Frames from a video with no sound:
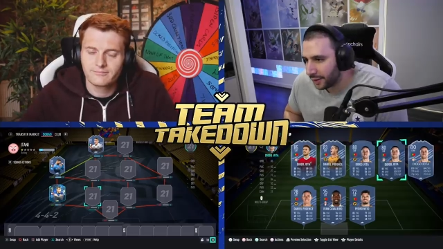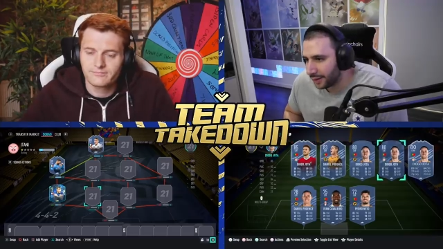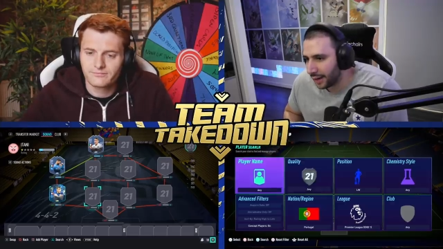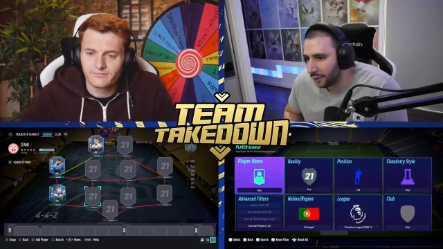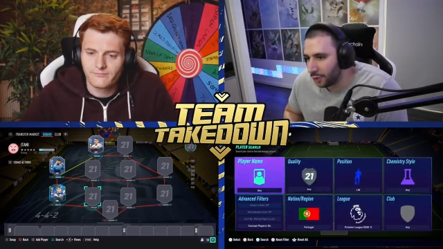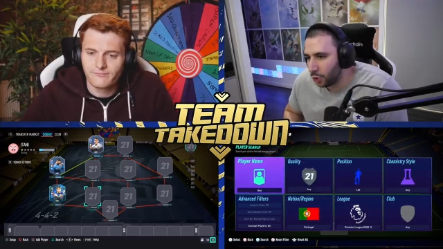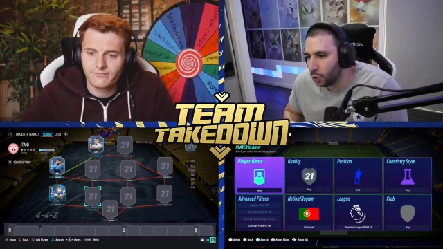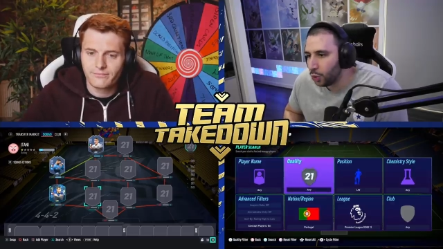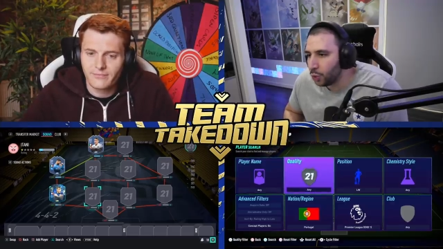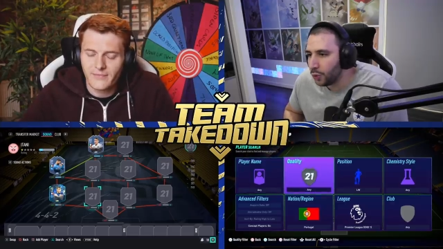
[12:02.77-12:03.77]
Speaker 1: Now,
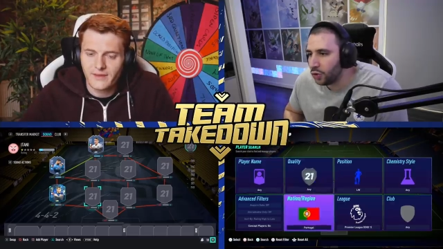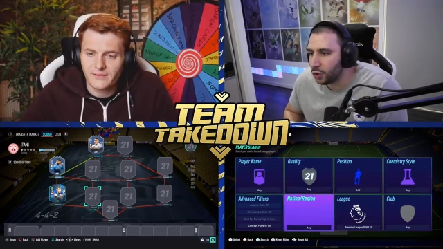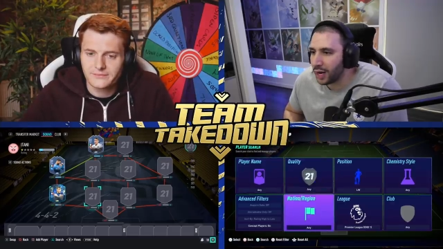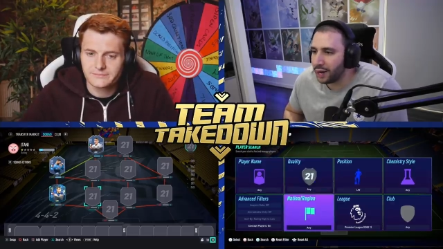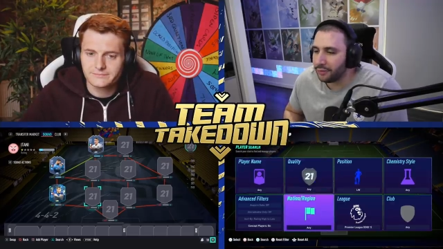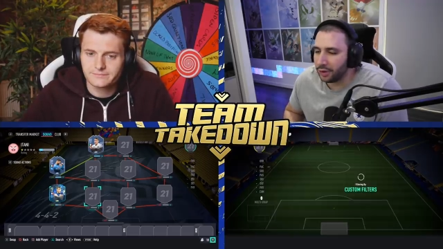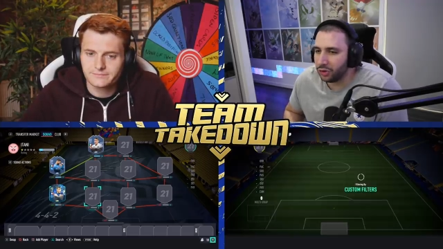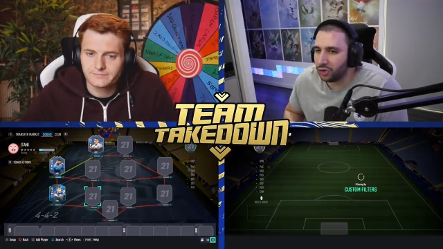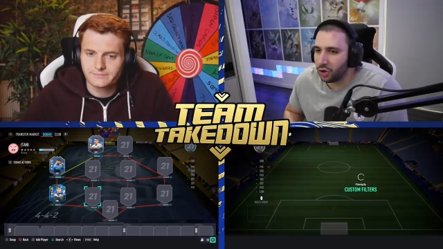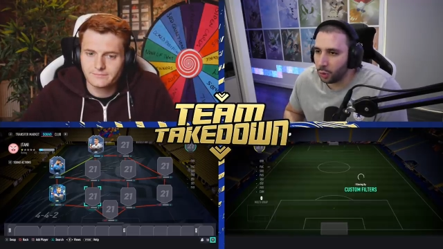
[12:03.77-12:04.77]
who would you have
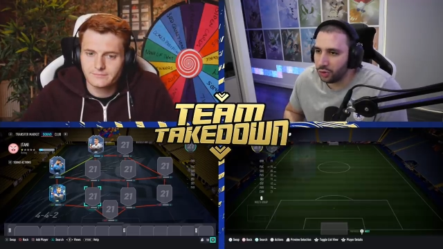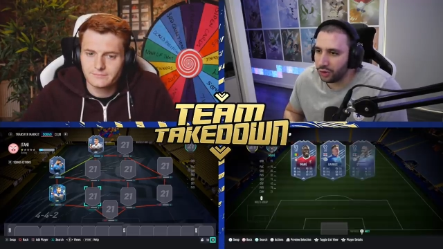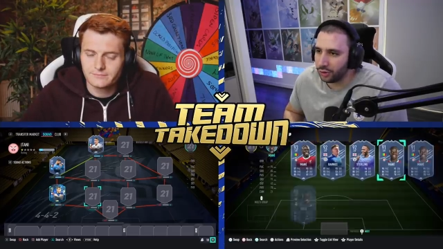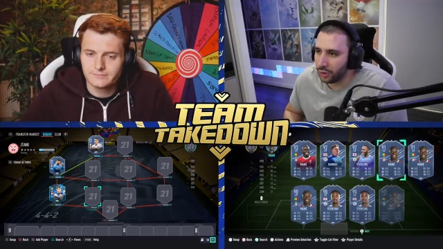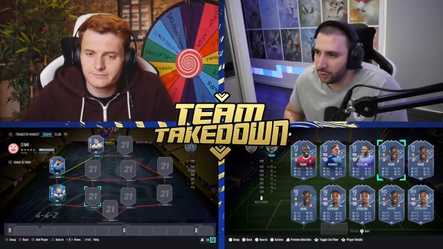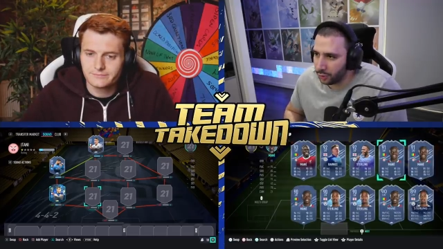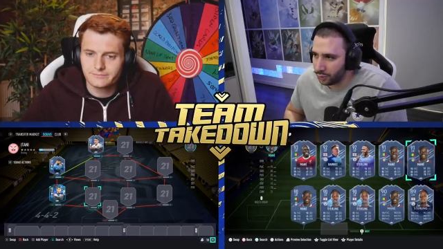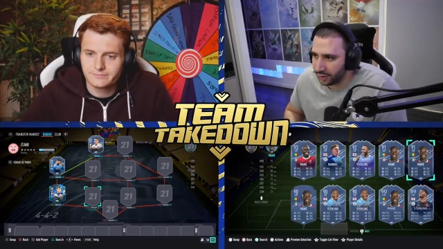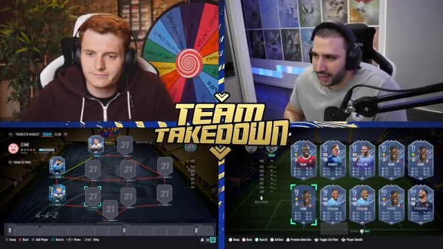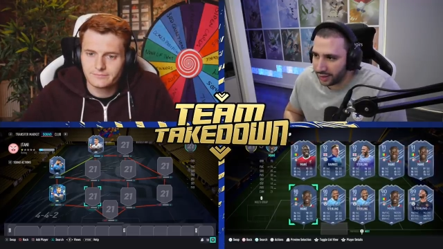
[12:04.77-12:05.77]
chosen though?
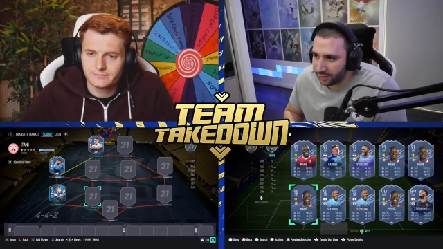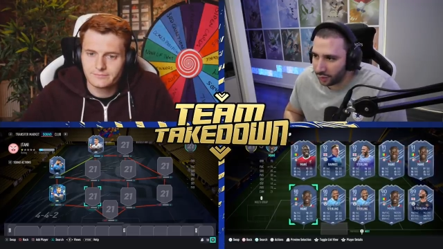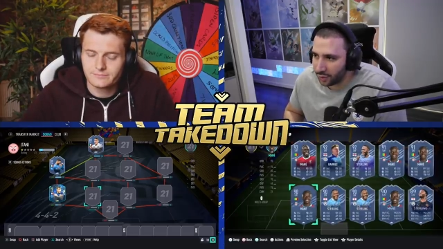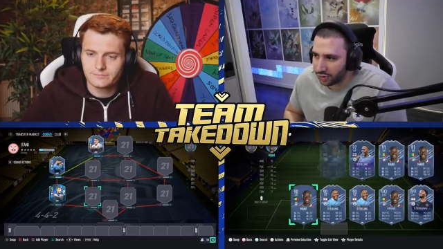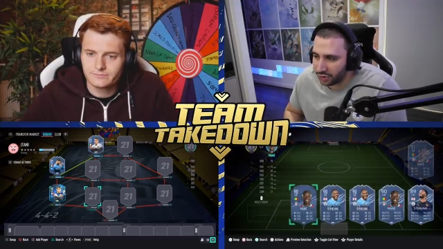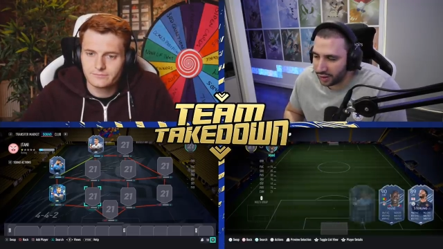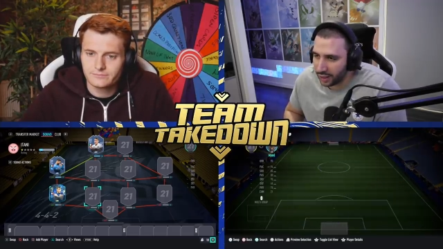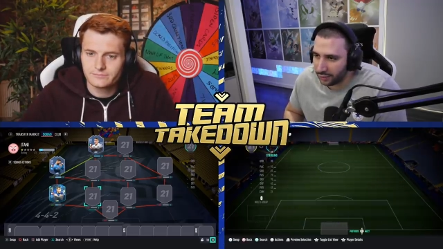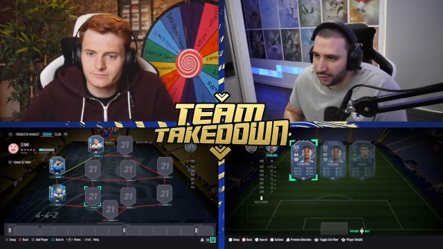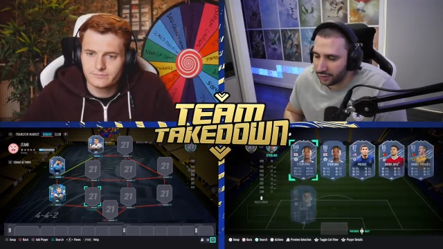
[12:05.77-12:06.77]
That is the question.
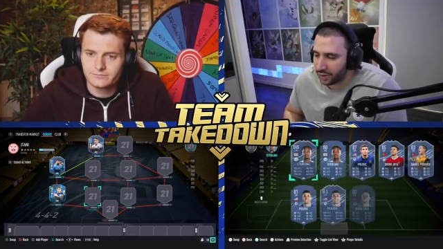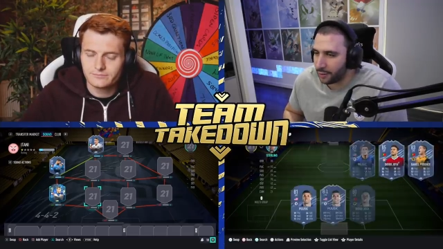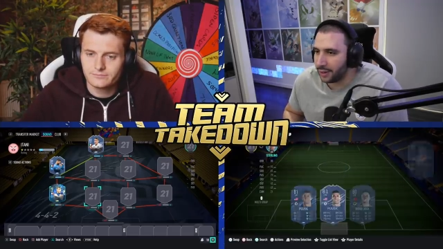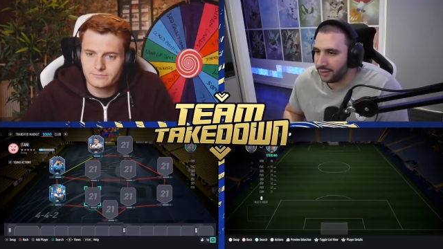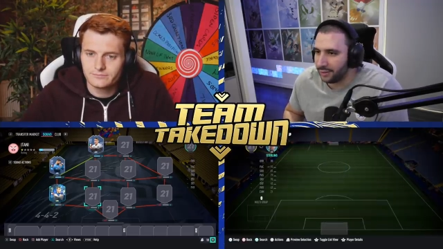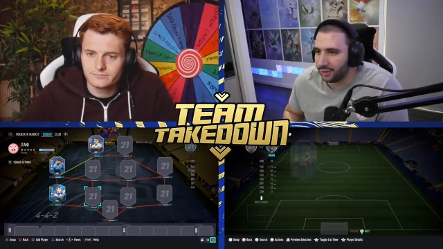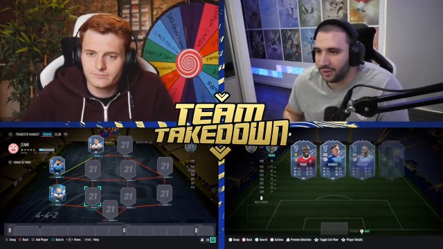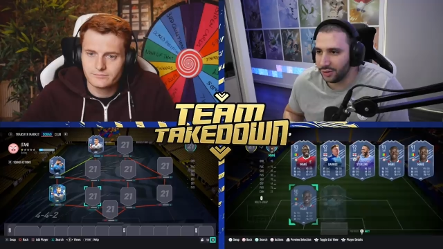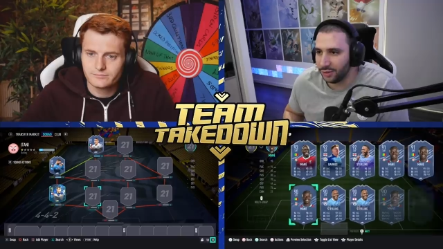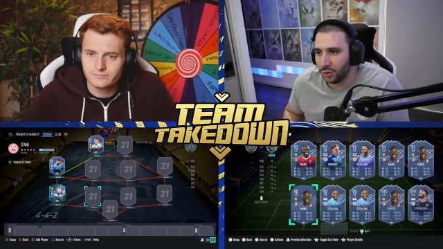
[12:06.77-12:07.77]
Now there is a couple of team of
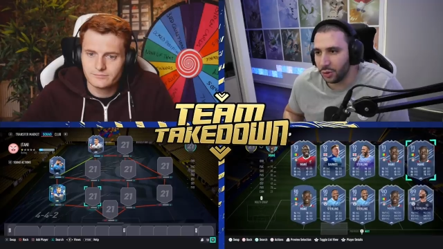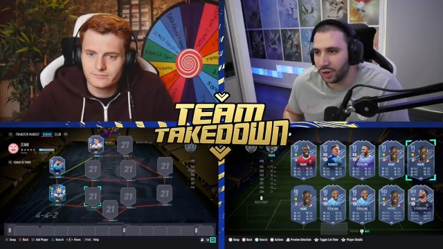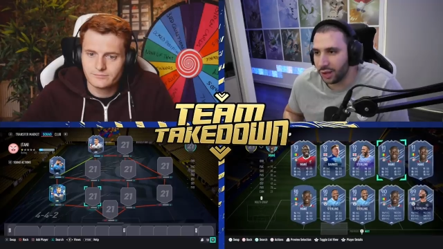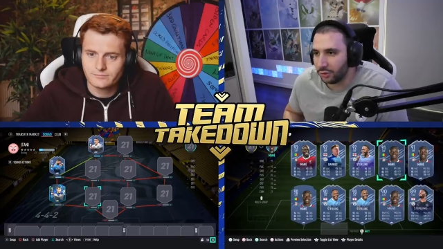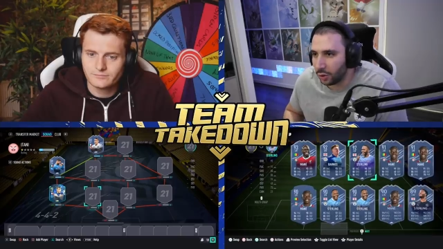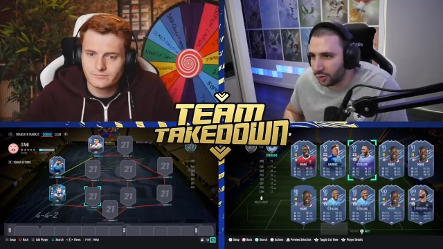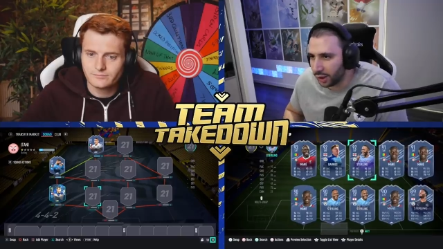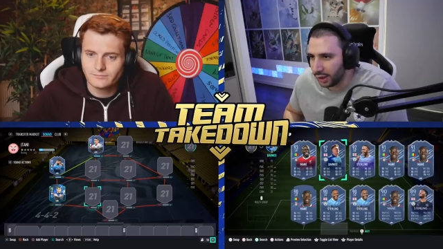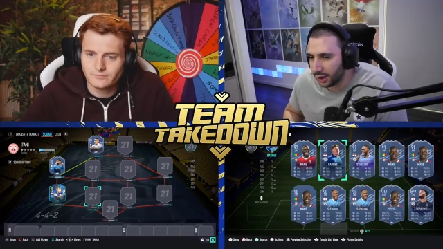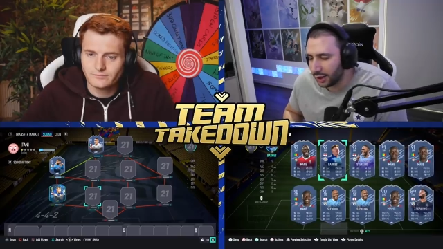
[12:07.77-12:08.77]
seasons you could have
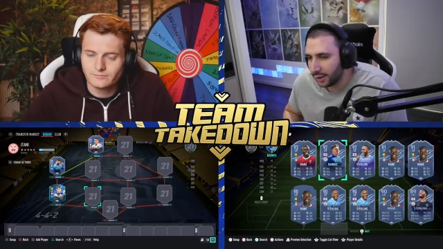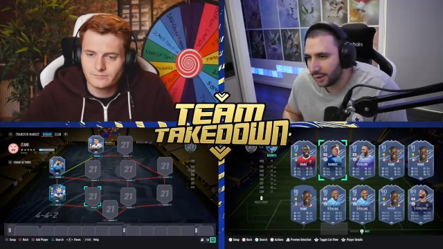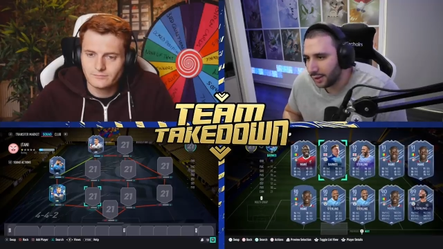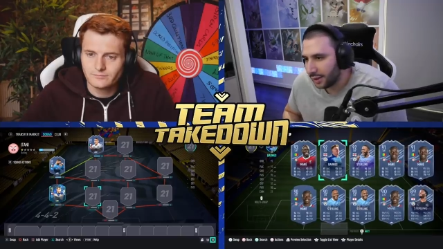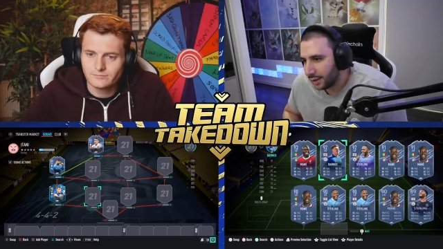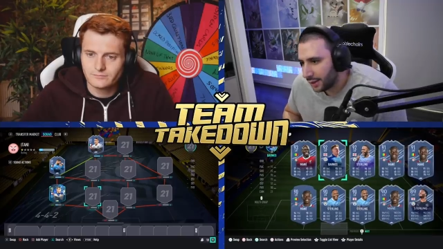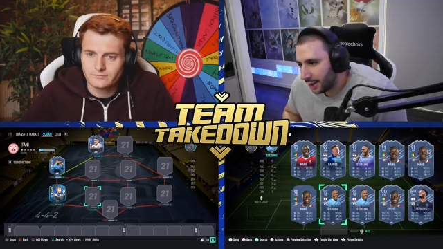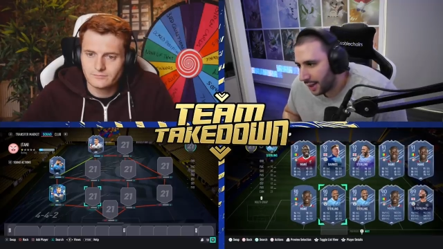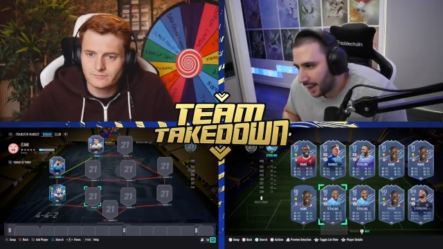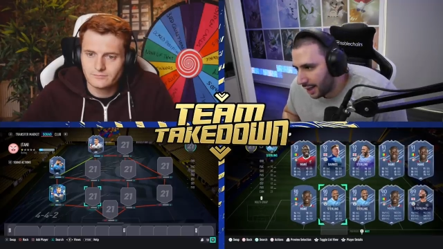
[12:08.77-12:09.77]
chosen.
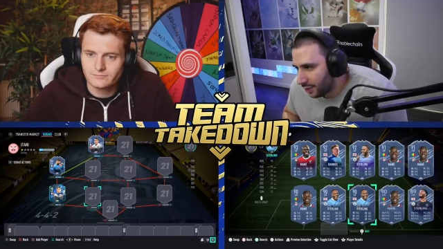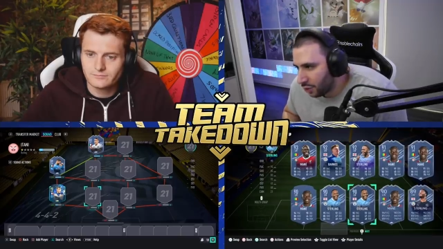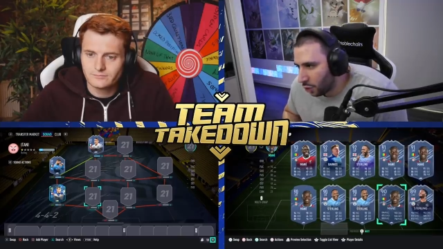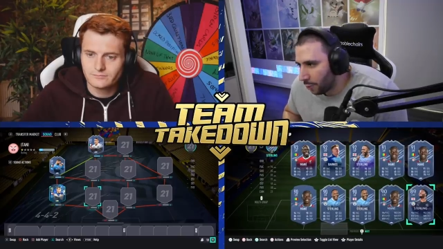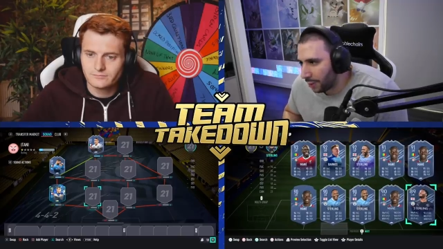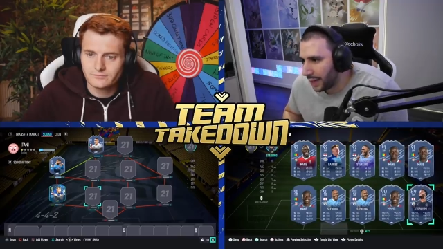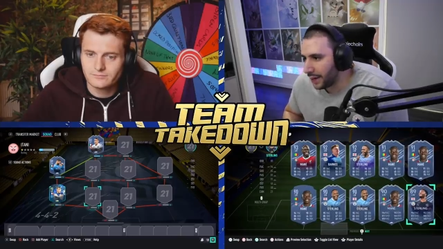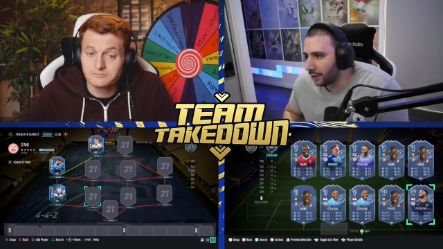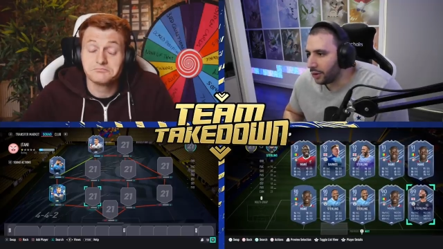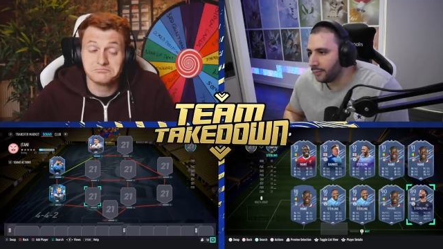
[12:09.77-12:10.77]
Is your
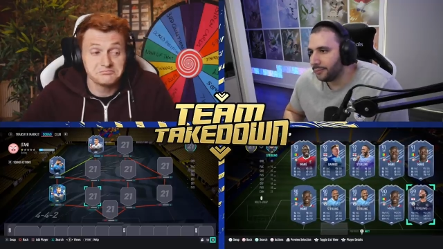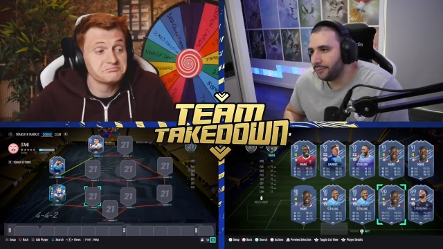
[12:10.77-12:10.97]
player